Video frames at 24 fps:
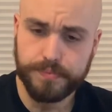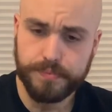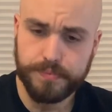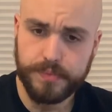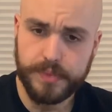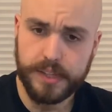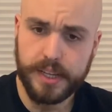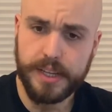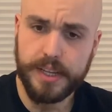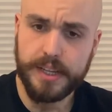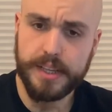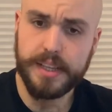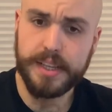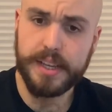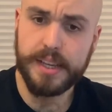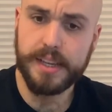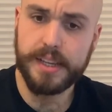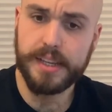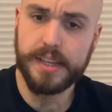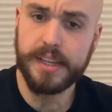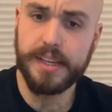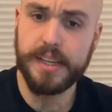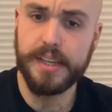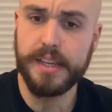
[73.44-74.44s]
And
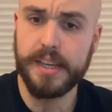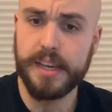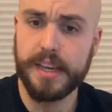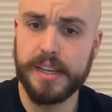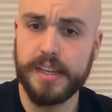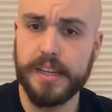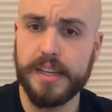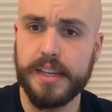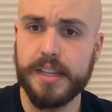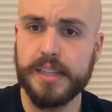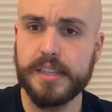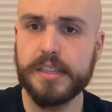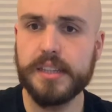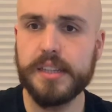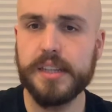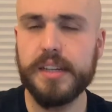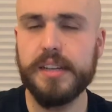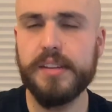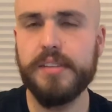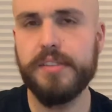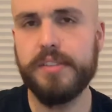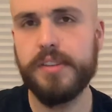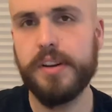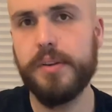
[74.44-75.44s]
he is a
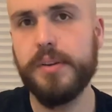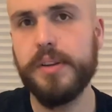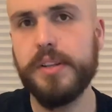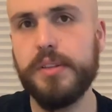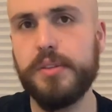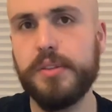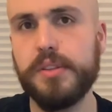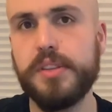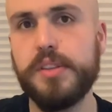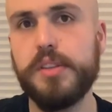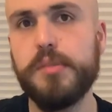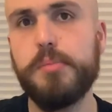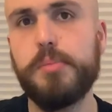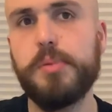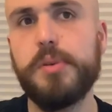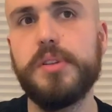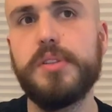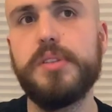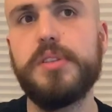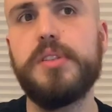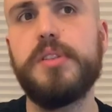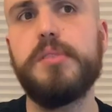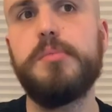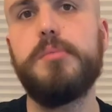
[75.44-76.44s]
very interesting
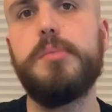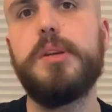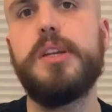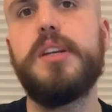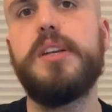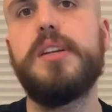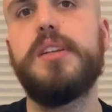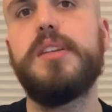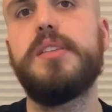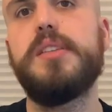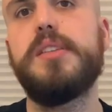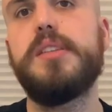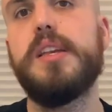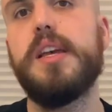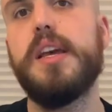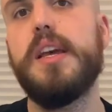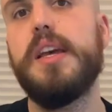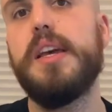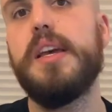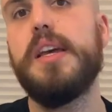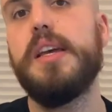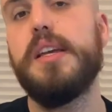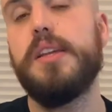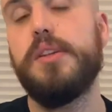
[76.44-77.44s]
person, because
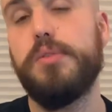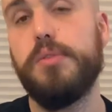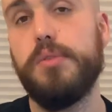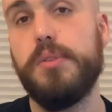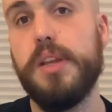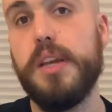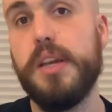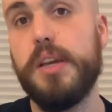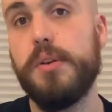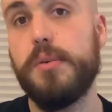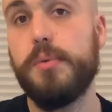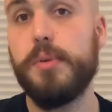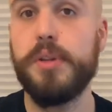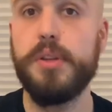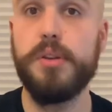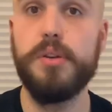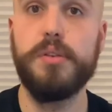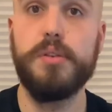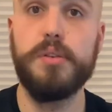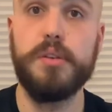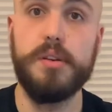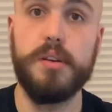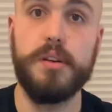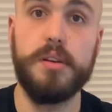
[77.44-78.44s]
today we
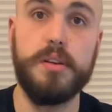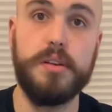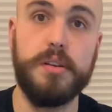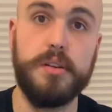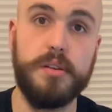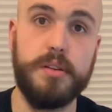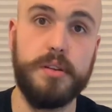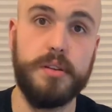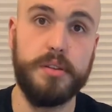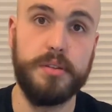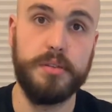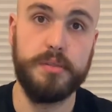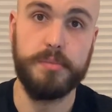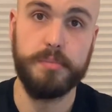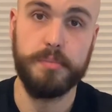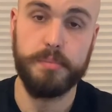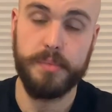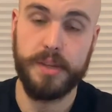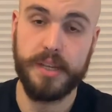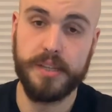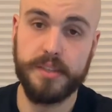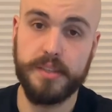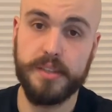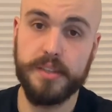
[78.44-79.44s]
know
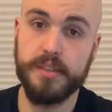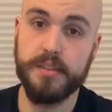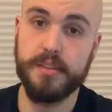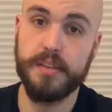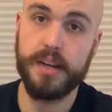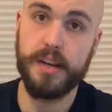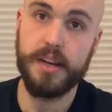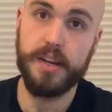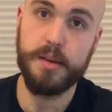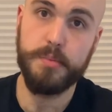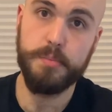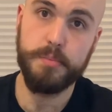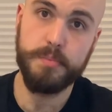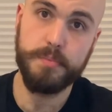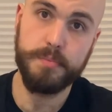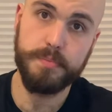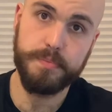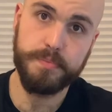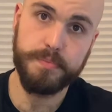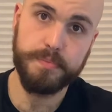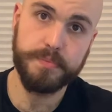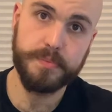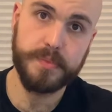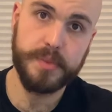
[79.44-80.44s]
Nassim Taleb,
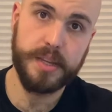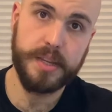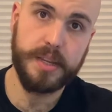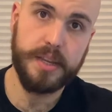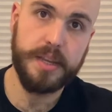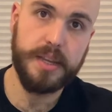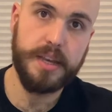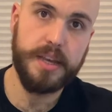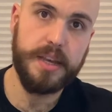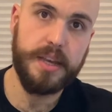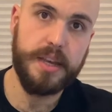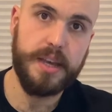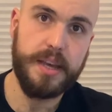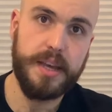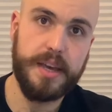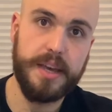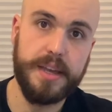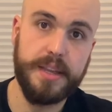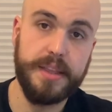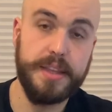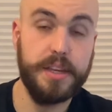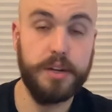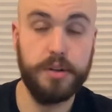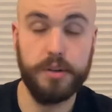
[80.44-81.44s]

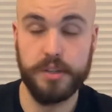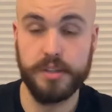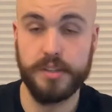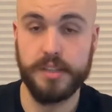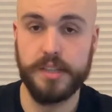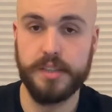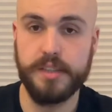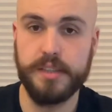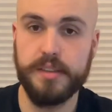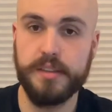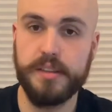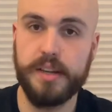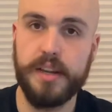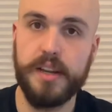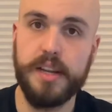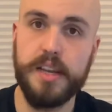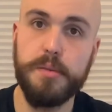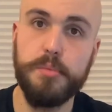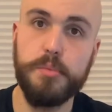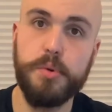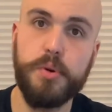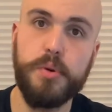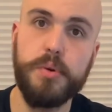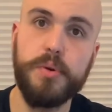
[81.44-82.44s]
Nicholas Nassim
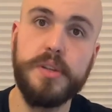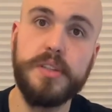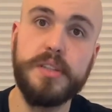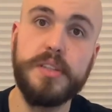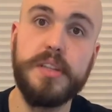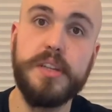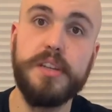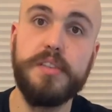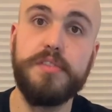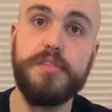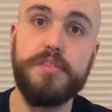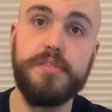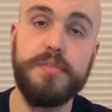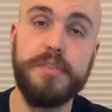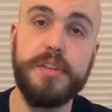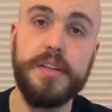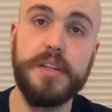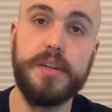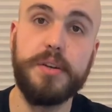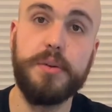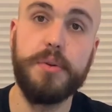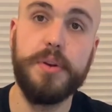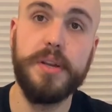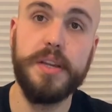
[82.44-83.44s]
Taleb, who is the
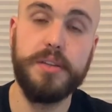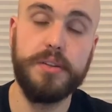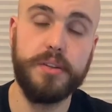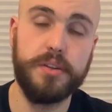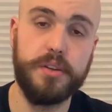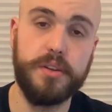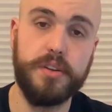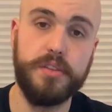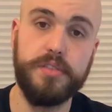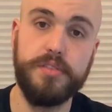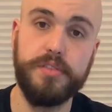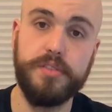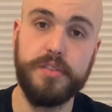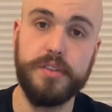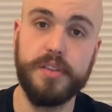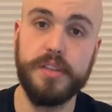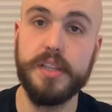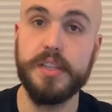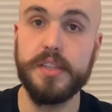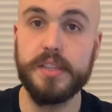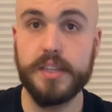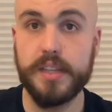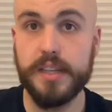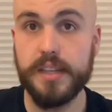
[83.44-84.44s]
creator of The
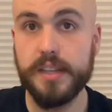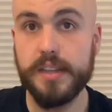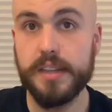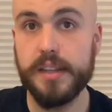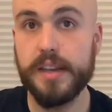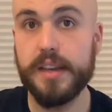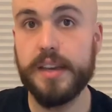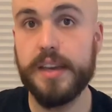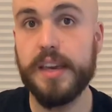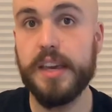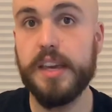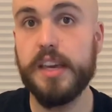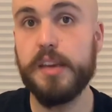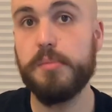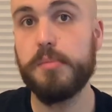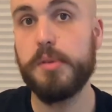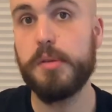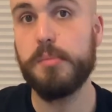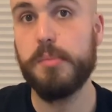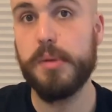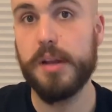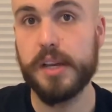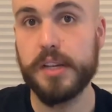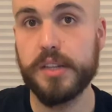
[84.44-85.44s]
Skin in the Game, The
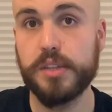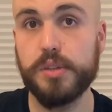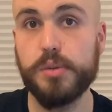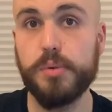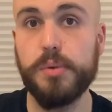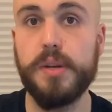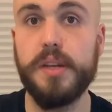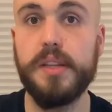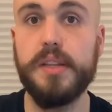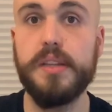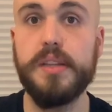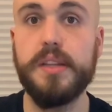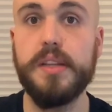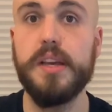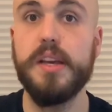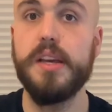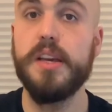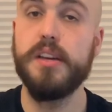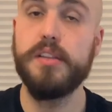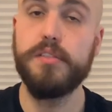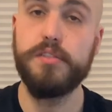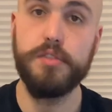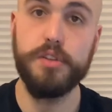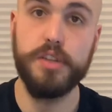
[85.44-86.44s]
Black Swan,
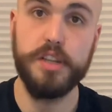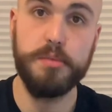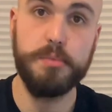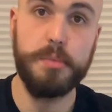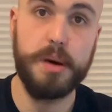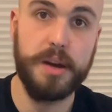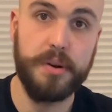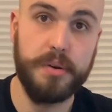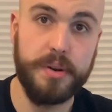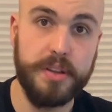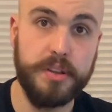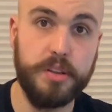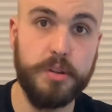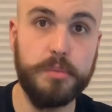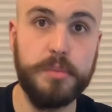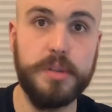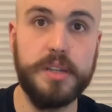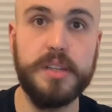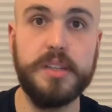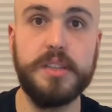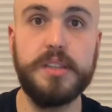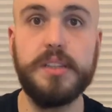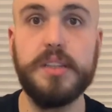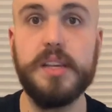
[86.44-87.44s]
Fooled by
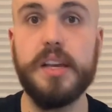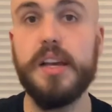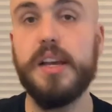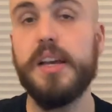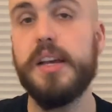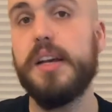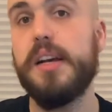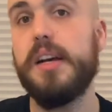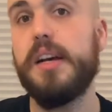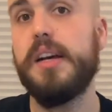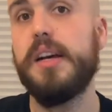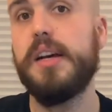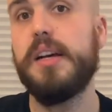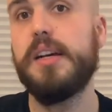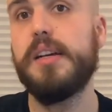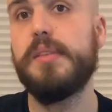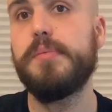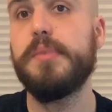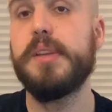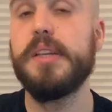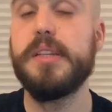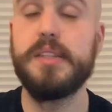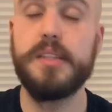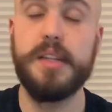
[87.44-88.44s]
Randomness,
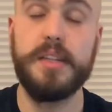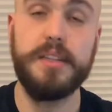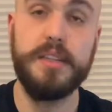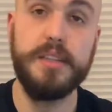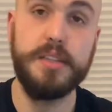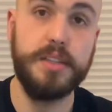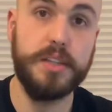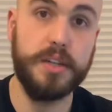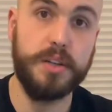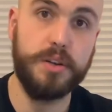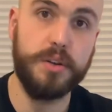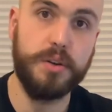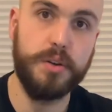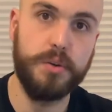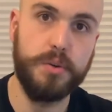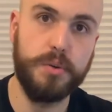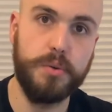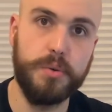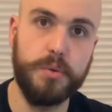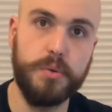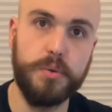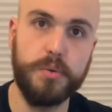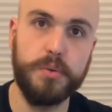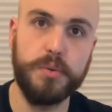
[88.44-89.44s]
the
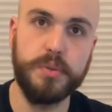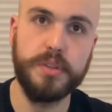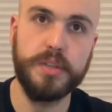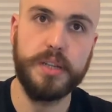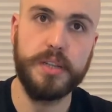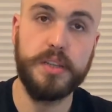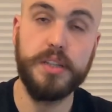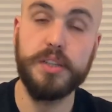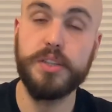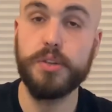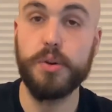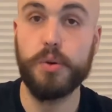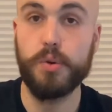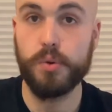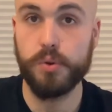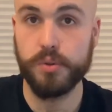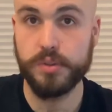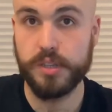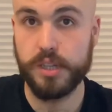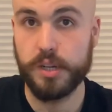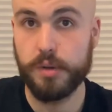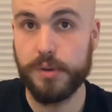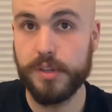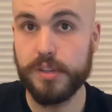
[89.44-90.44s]
statistical
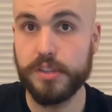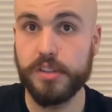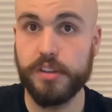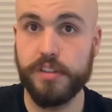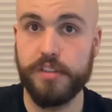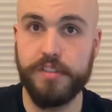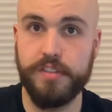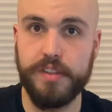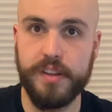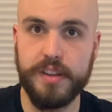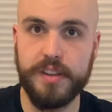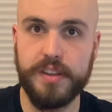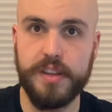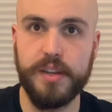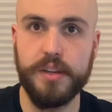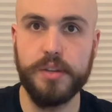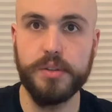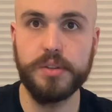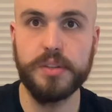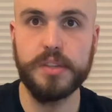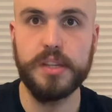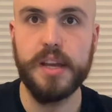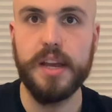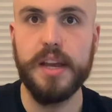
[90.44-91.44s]
consequences of fat
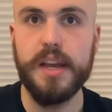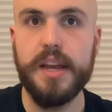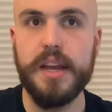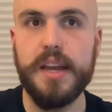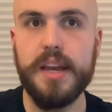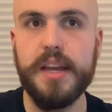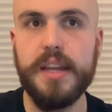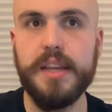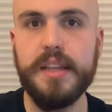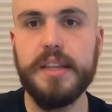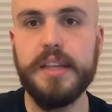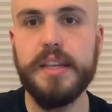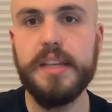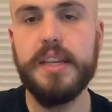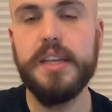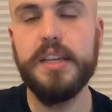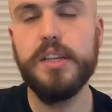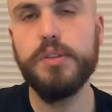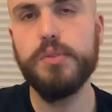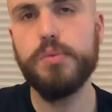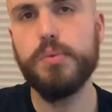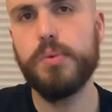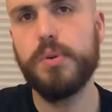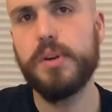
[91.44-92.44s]
tails, and
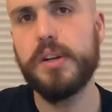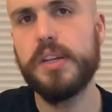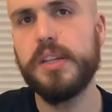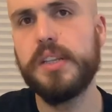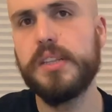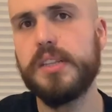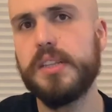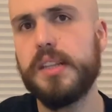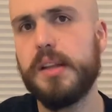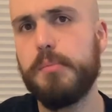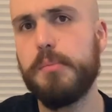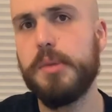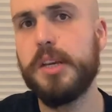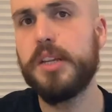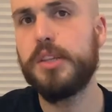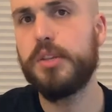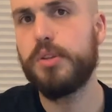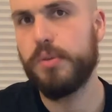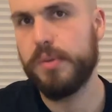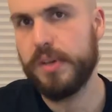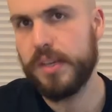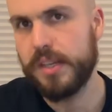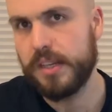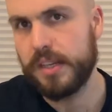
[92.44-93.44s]
his work is in a big
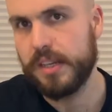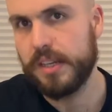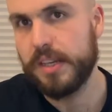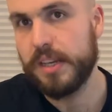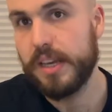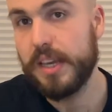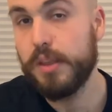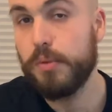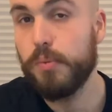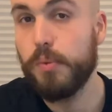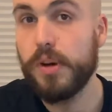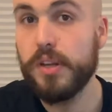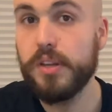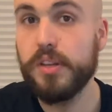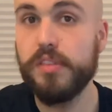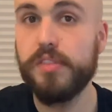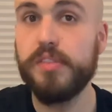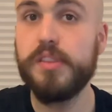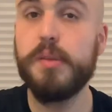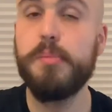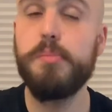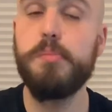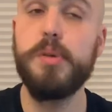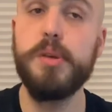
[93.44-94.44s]
training. And one of
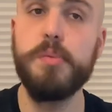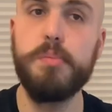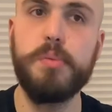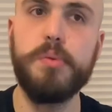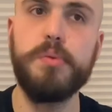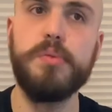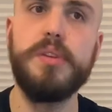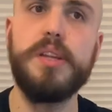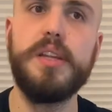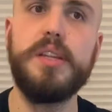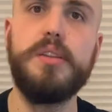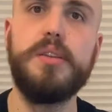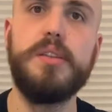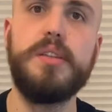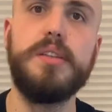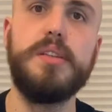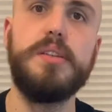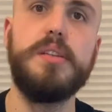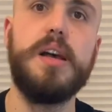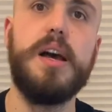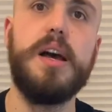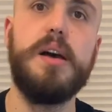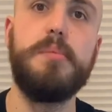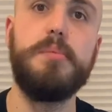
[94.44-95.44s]
the people
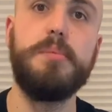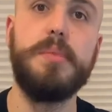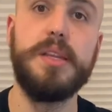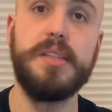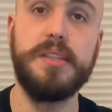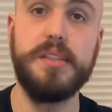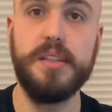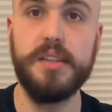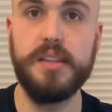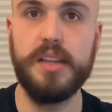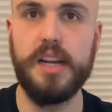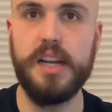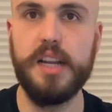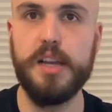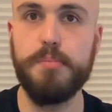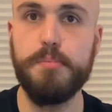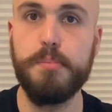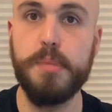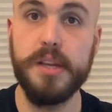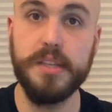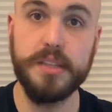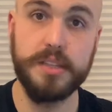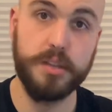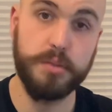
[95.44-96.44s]
that Nassim Taleb
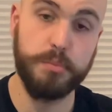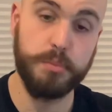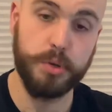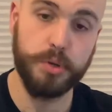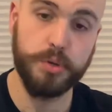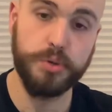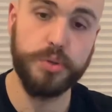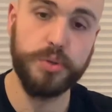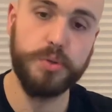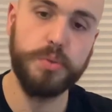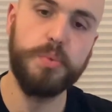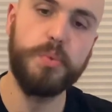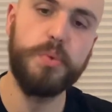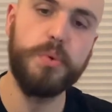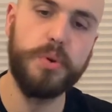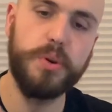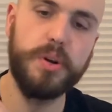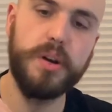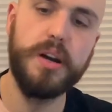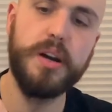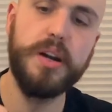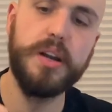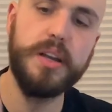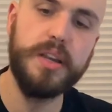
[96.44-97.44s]
based most
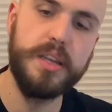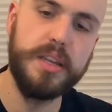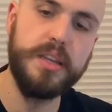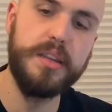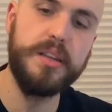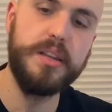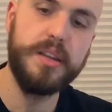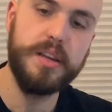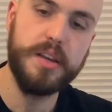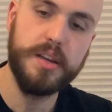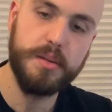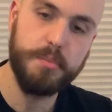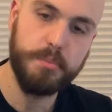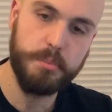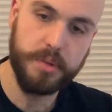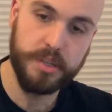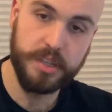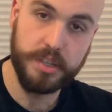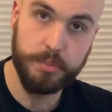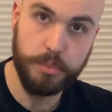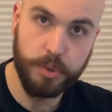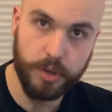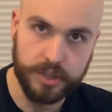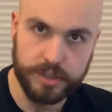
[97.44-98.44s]
were in
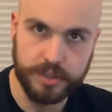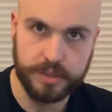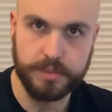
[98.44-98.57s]
Mandelbrot.